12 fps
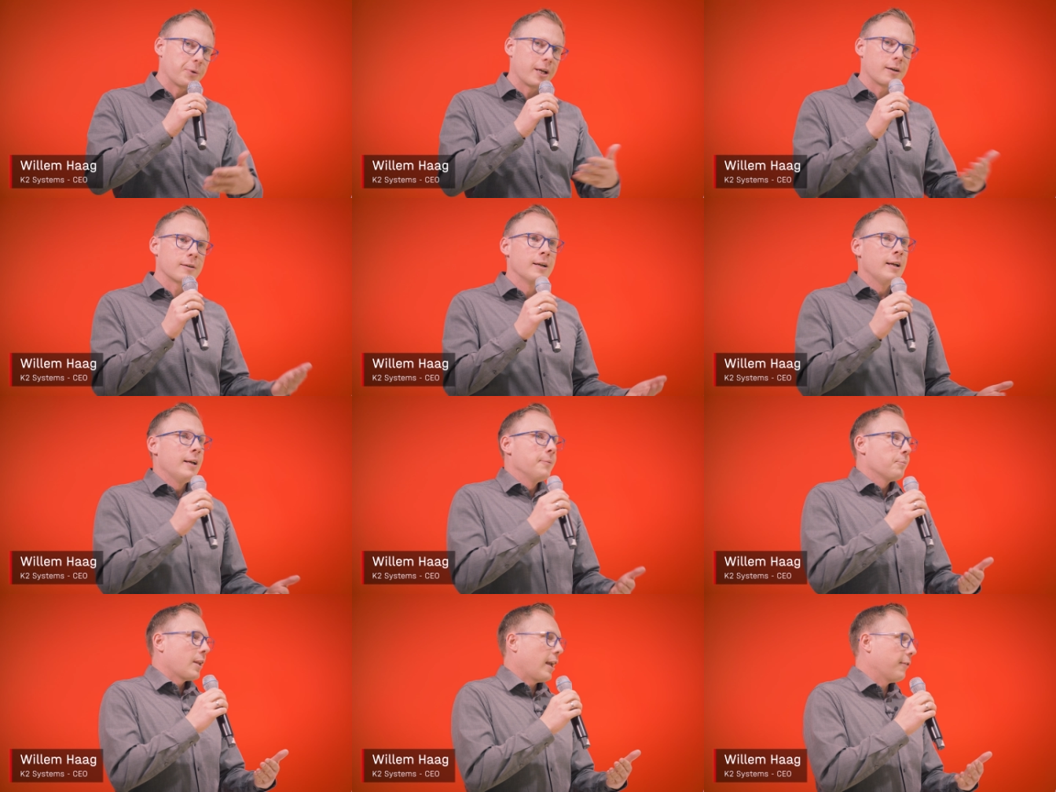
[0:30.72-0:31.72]
we are
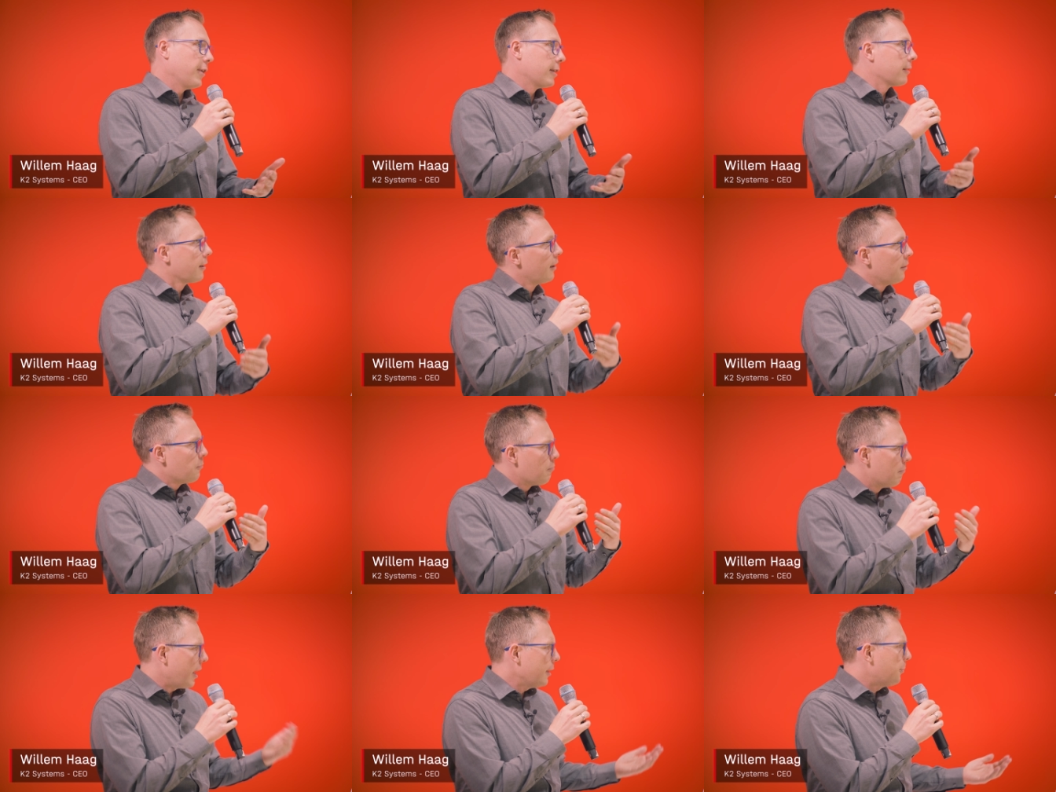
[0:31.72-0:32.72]
having
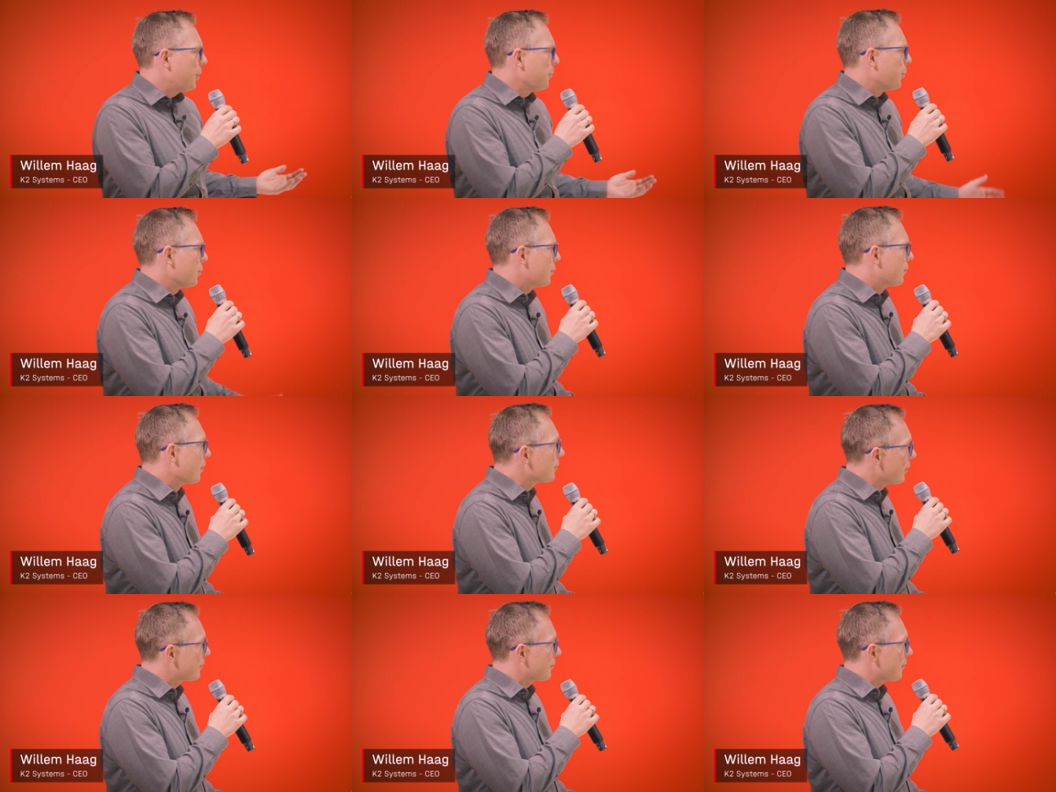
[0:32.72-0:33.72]
many people
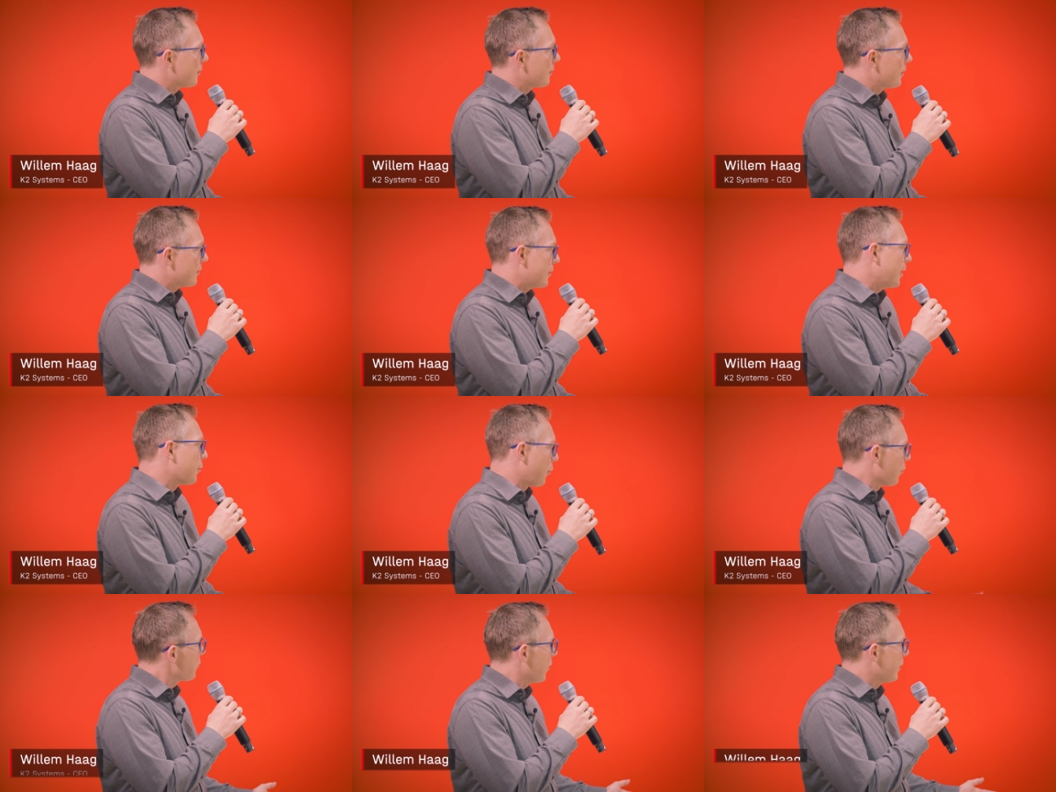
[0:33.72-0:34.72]
this this year
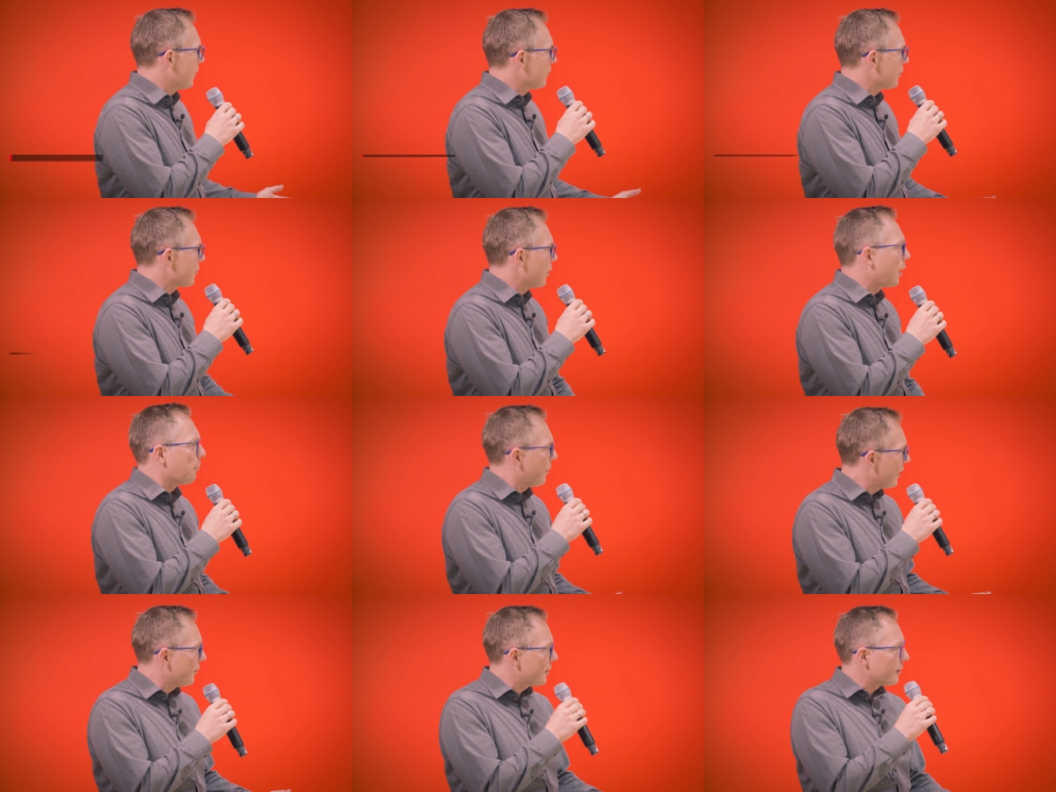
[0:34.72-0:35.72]
also at Intersolar
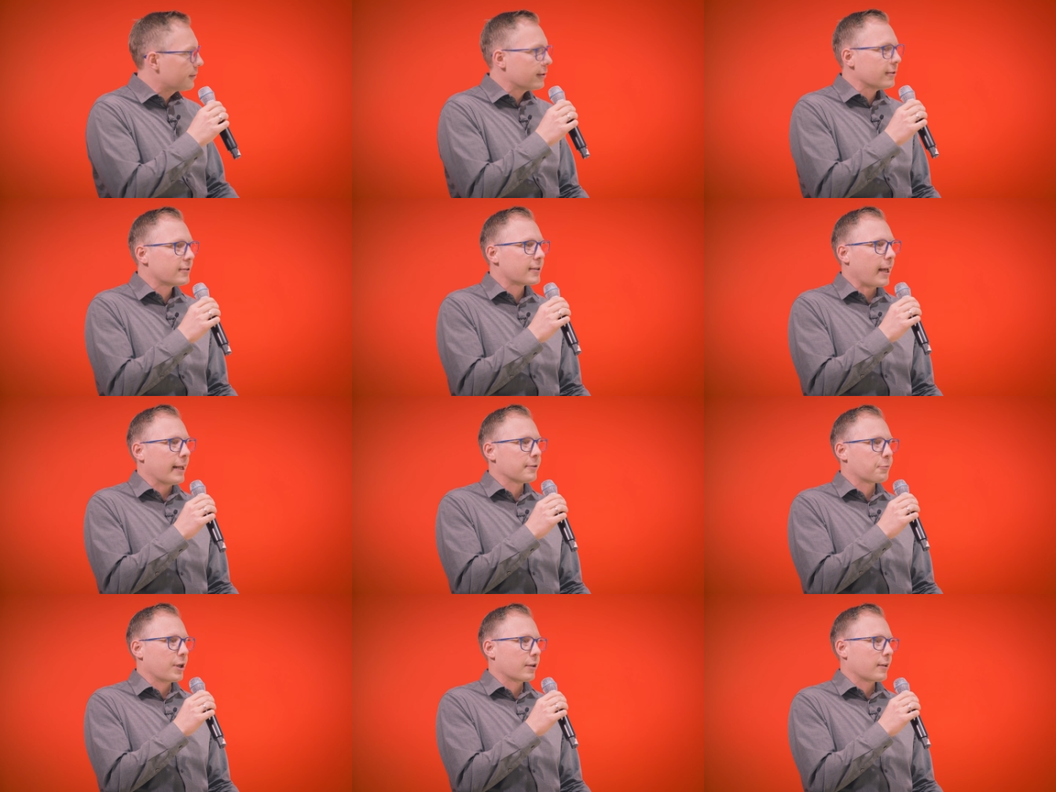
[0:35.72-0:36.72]
many visitors,
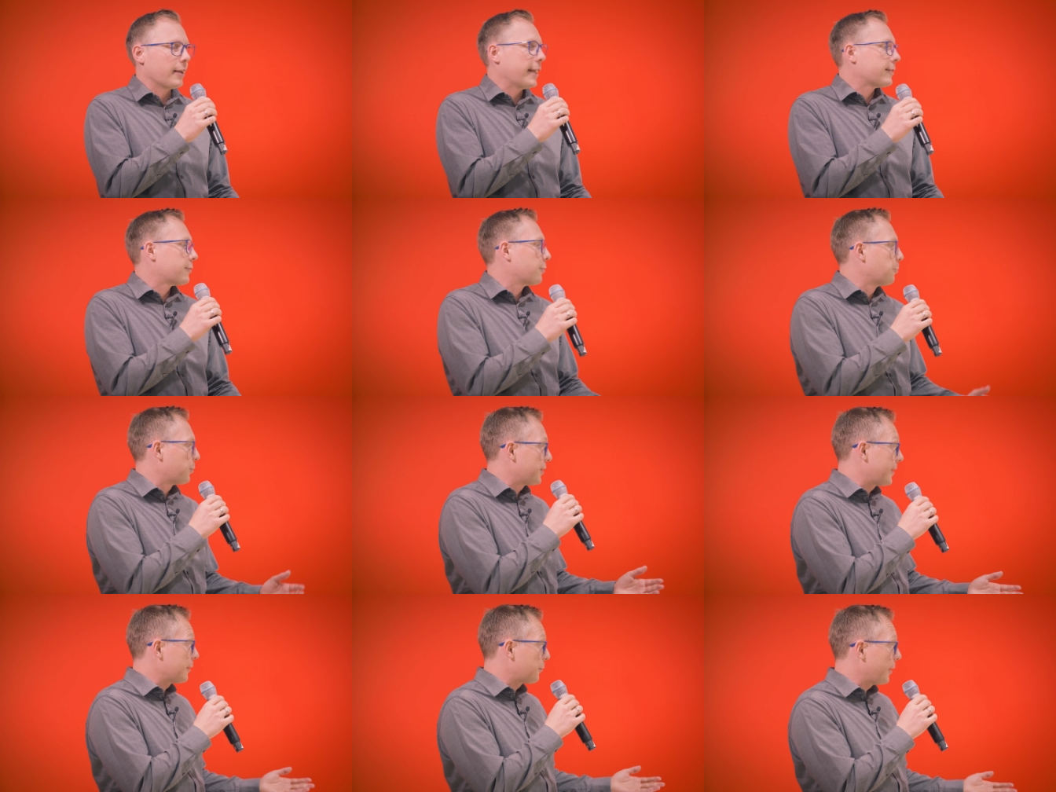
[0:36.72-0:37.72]
and we are glad to
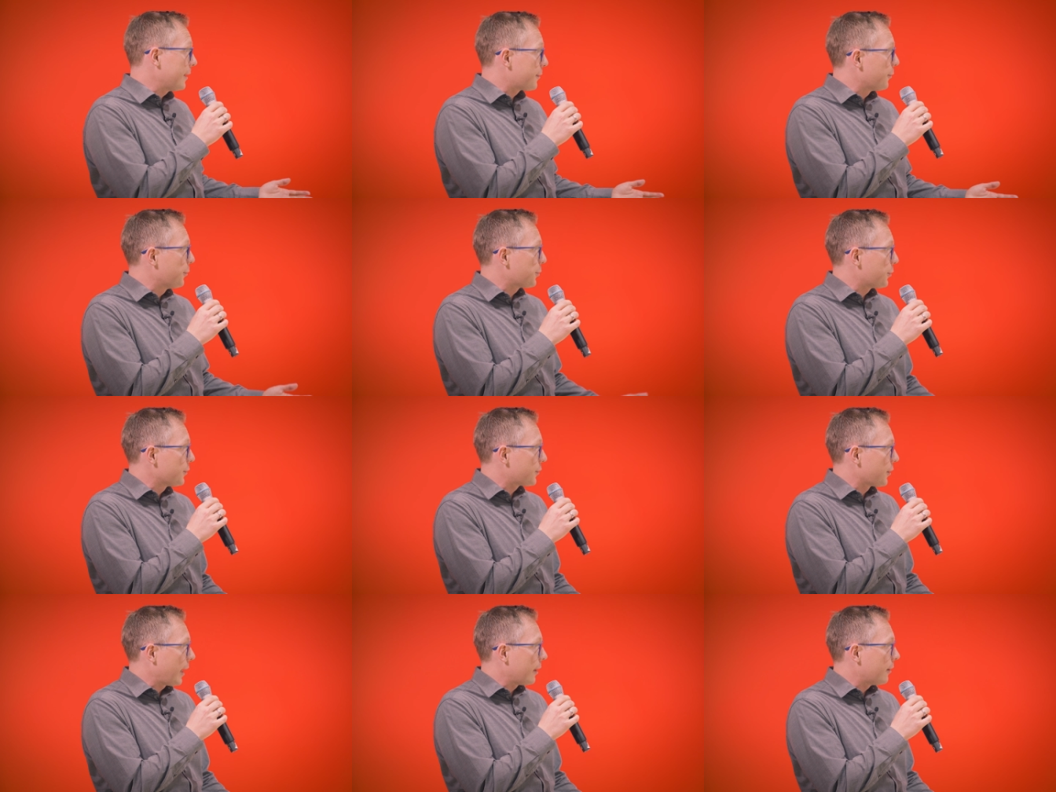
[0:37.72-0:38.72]
present great solutions
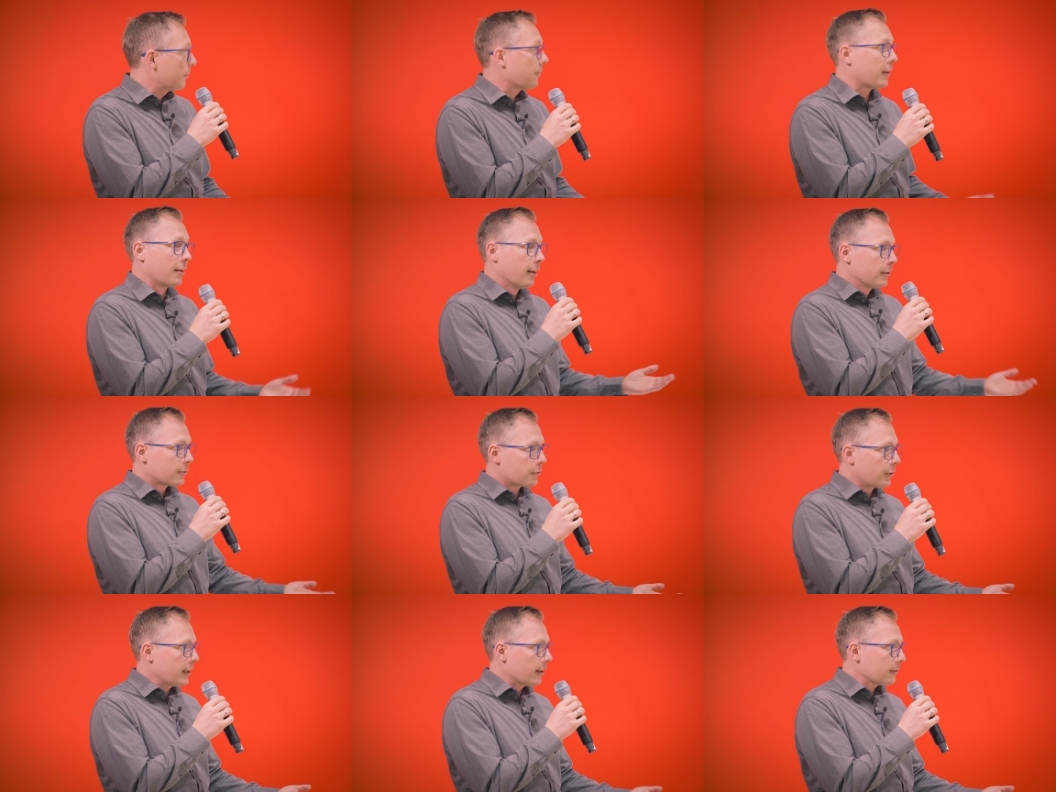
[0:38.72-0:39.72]
together.
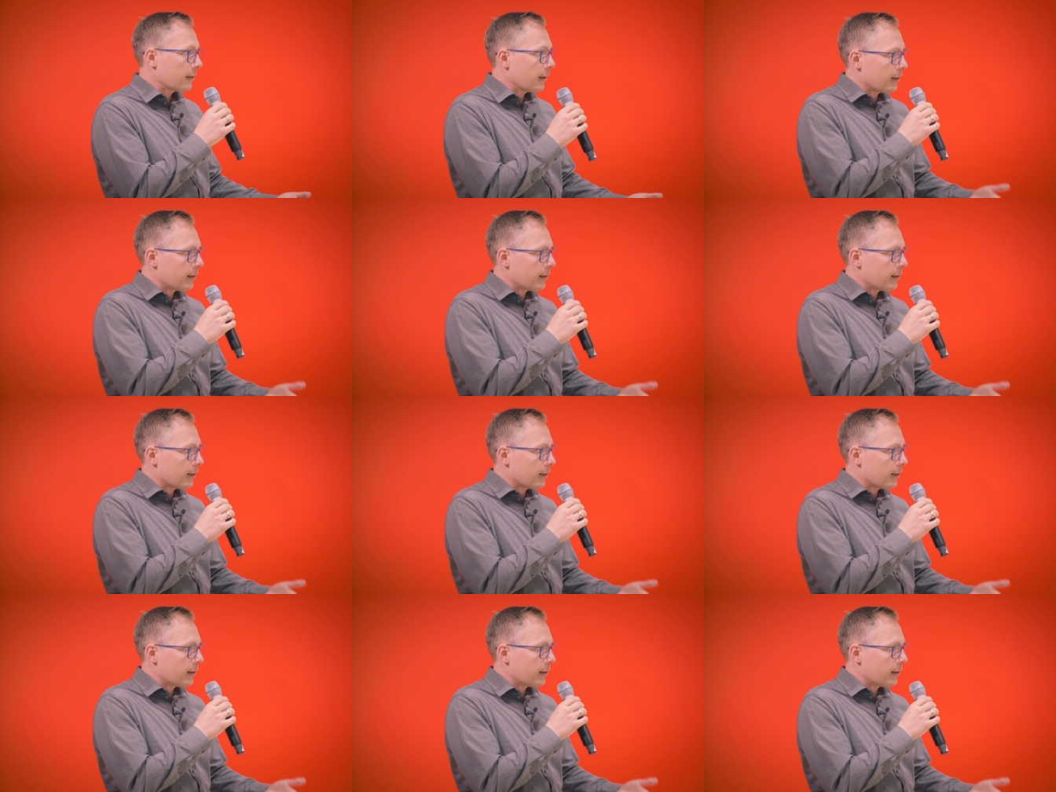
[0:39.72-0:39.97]
Trina, uh,